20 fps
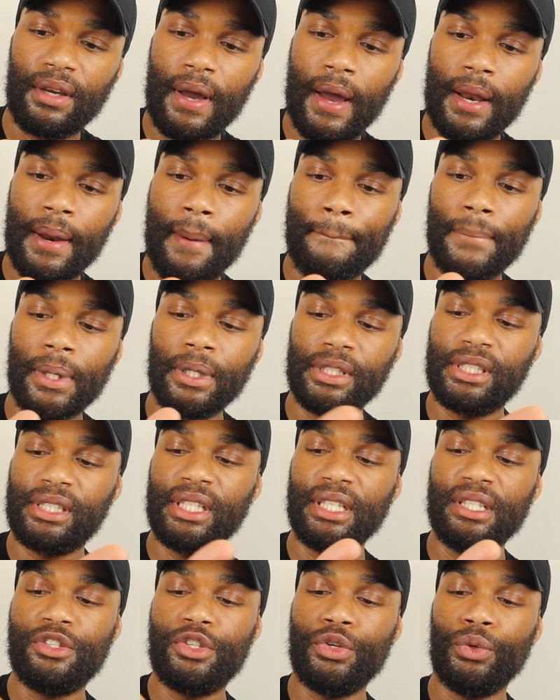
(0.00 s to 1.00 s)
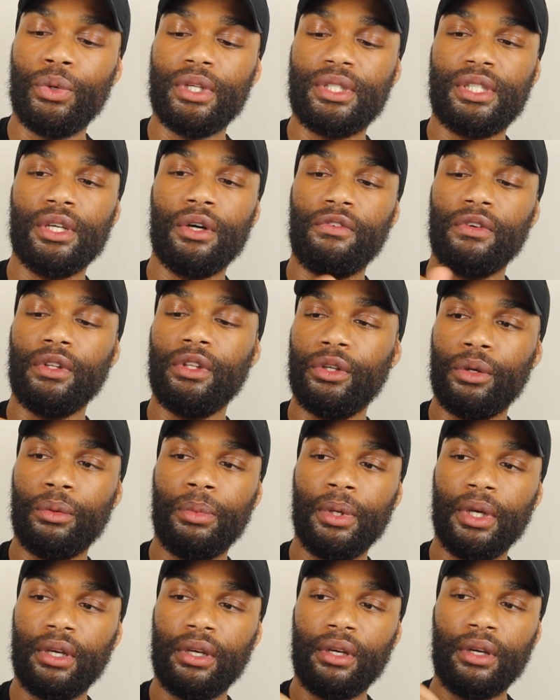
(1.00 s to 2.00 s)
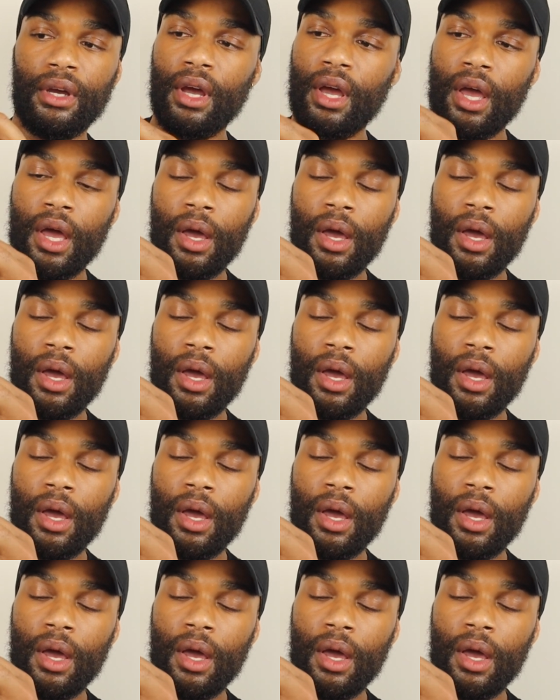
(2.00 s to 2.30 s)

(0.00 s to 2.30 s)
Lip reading: kind of pushed into itself a little bit.